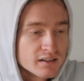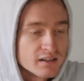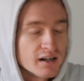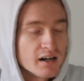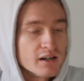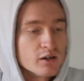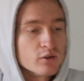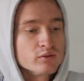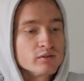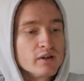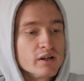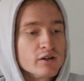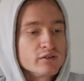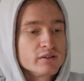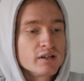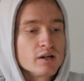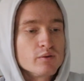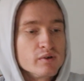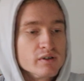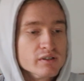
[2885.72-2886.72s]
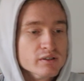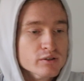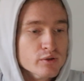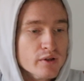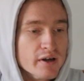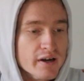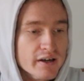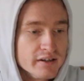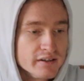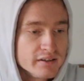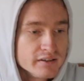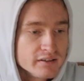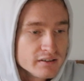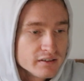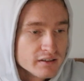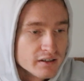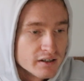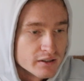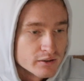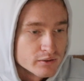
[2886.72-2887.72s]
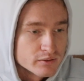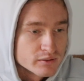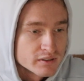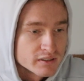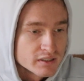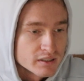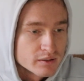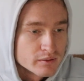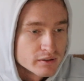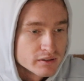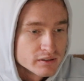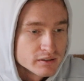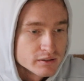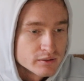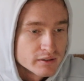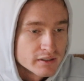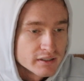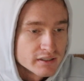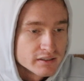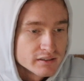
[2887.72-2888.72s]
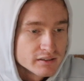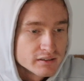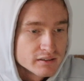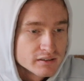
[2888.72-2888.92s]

I don't think I want to do that. I don't think I want to do that.